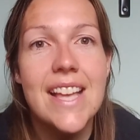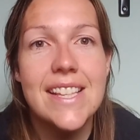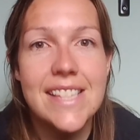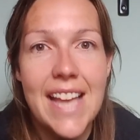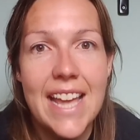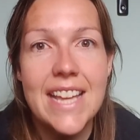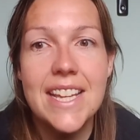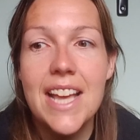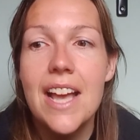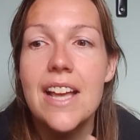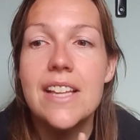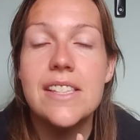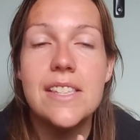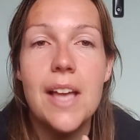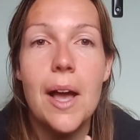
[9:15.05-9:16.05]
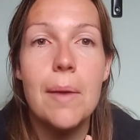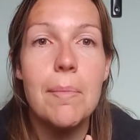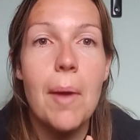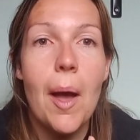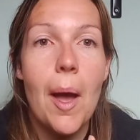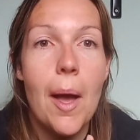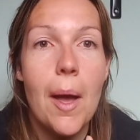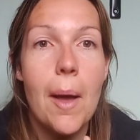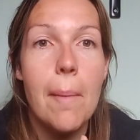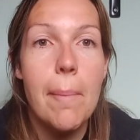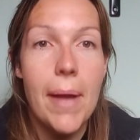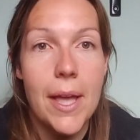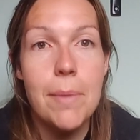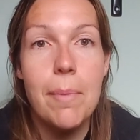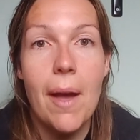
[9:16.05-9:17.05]
take some
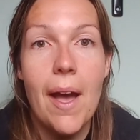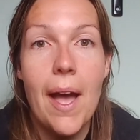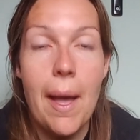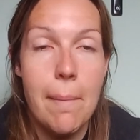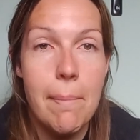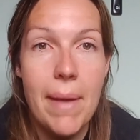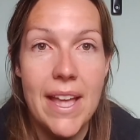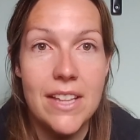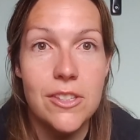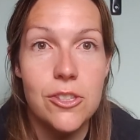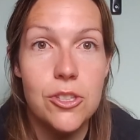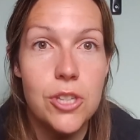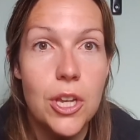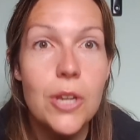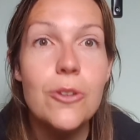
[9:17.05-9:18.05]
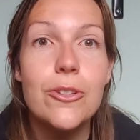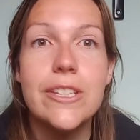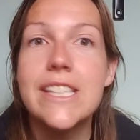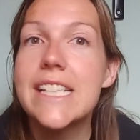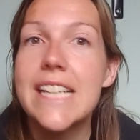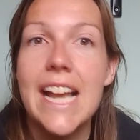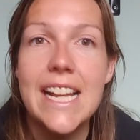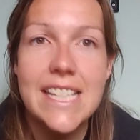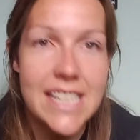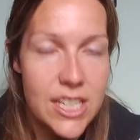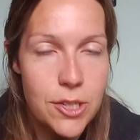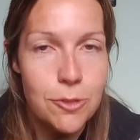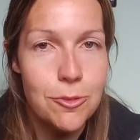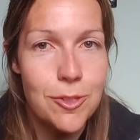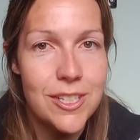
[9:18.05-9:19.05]
paper and pens too, just in case the
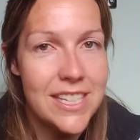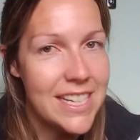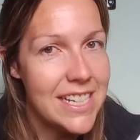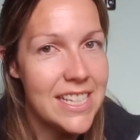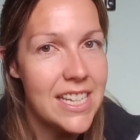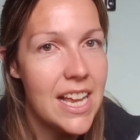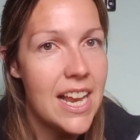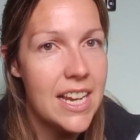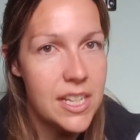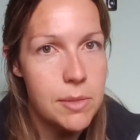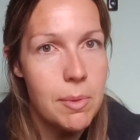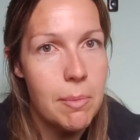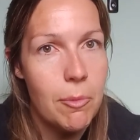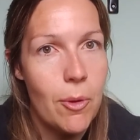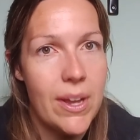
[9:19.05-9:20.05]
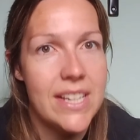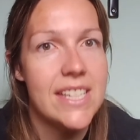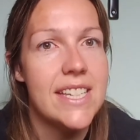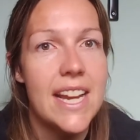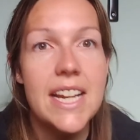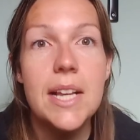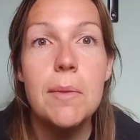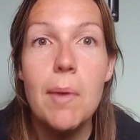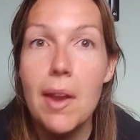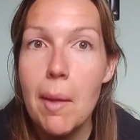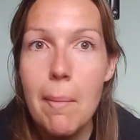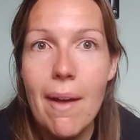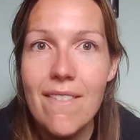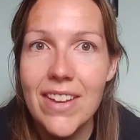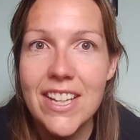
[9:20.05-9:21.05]
children need a little bit more entertaining while
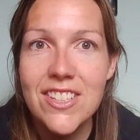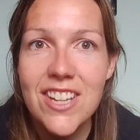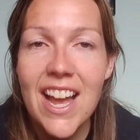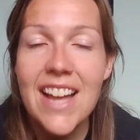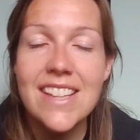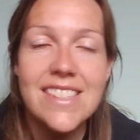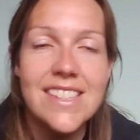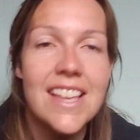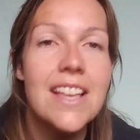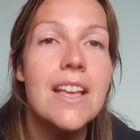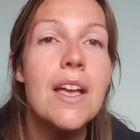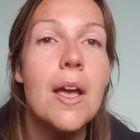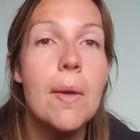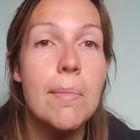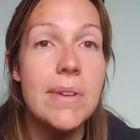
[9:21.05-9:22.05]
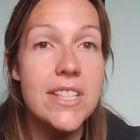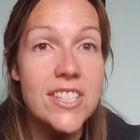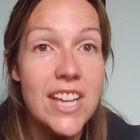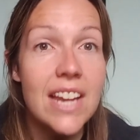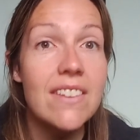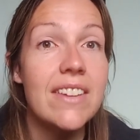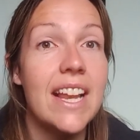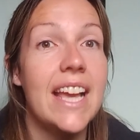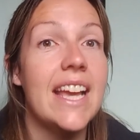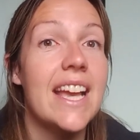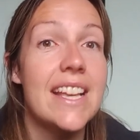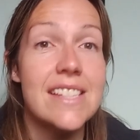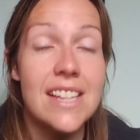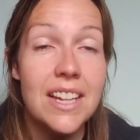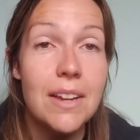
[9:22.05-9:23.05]
I'm having a chat. But generally,
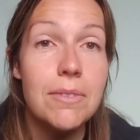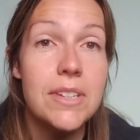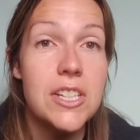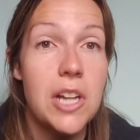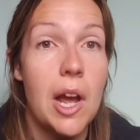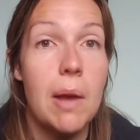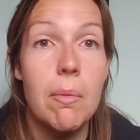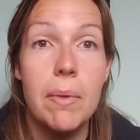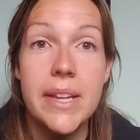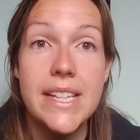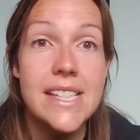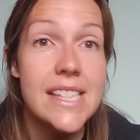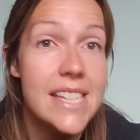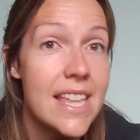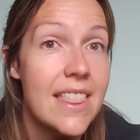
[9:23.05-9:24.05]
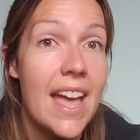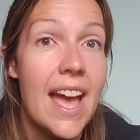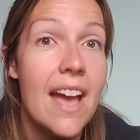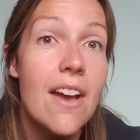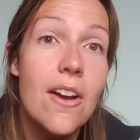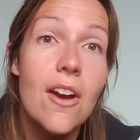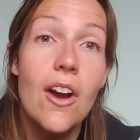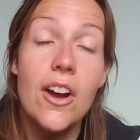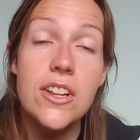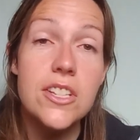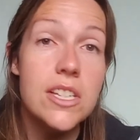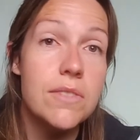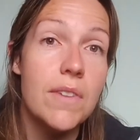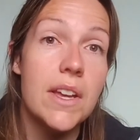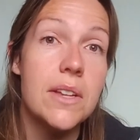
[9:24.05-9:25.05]
it's a lovely time where we can sit there. I
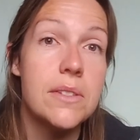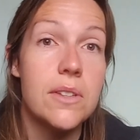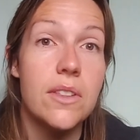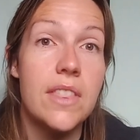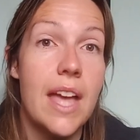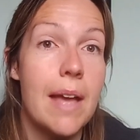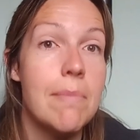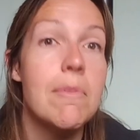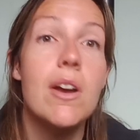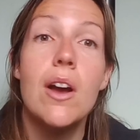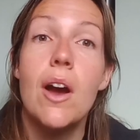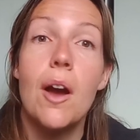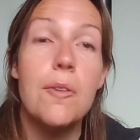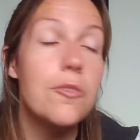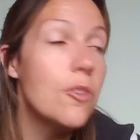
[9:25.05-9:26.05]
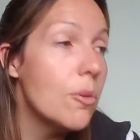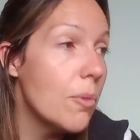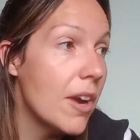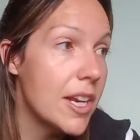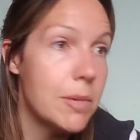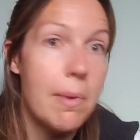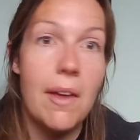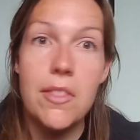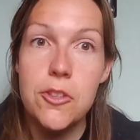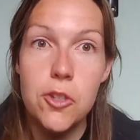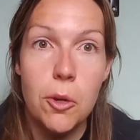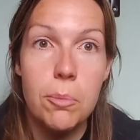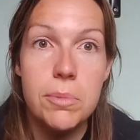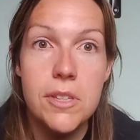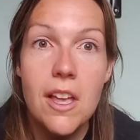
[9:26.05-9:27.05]
just focus on them. I'm not worried about the
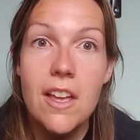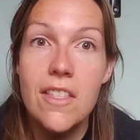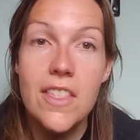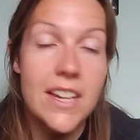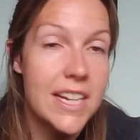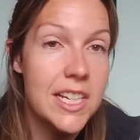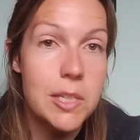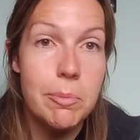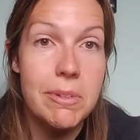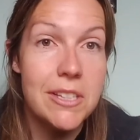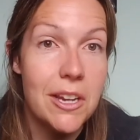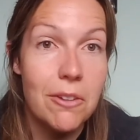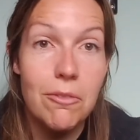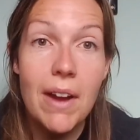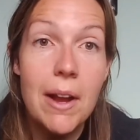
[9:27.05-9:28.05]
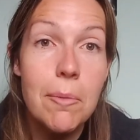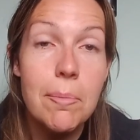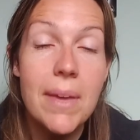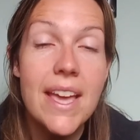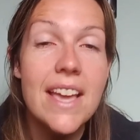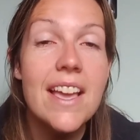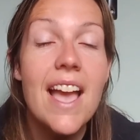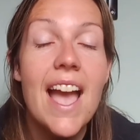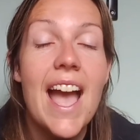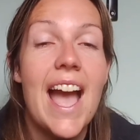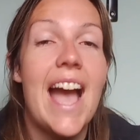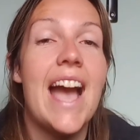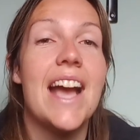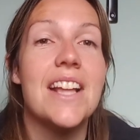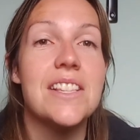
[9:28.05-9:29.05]
jobs that need to be done around me,
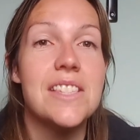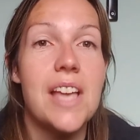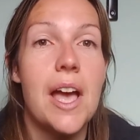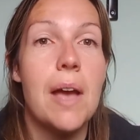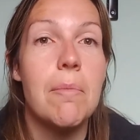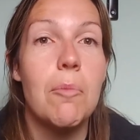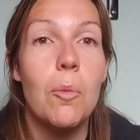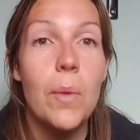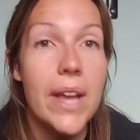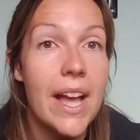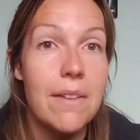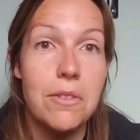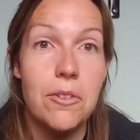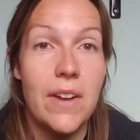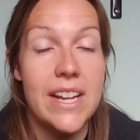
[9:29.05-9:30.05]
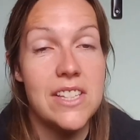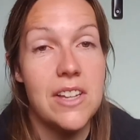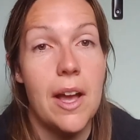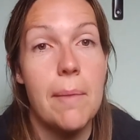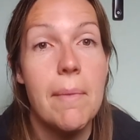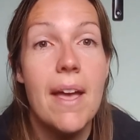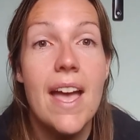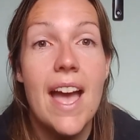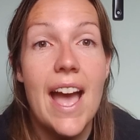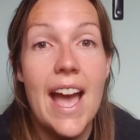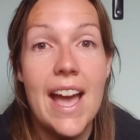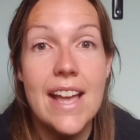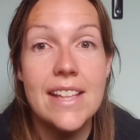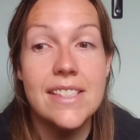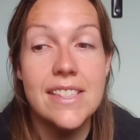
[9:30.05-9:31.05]
and we have a great time.
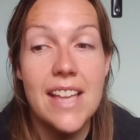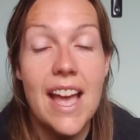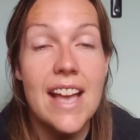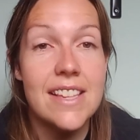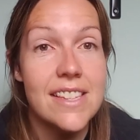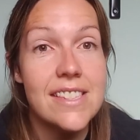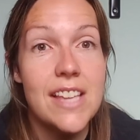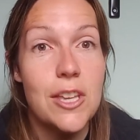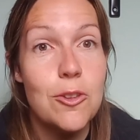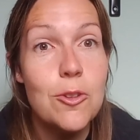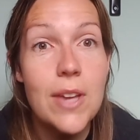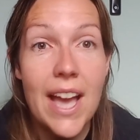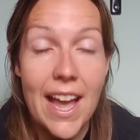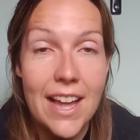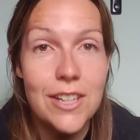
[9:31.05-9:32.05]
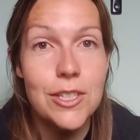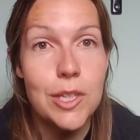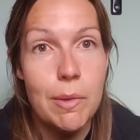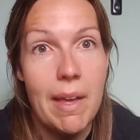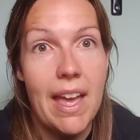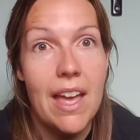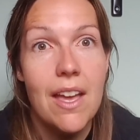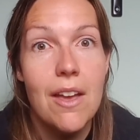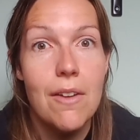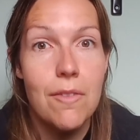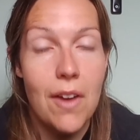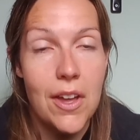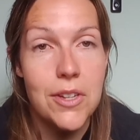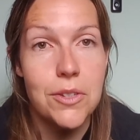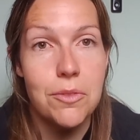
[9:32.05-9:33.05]
And as I say, you can do it
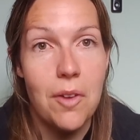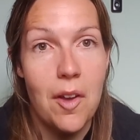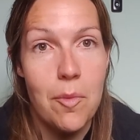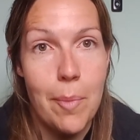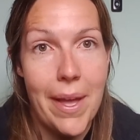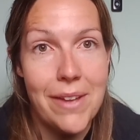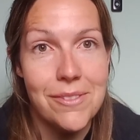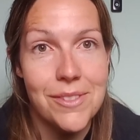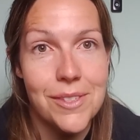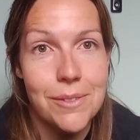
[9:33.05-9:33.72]
for under £5.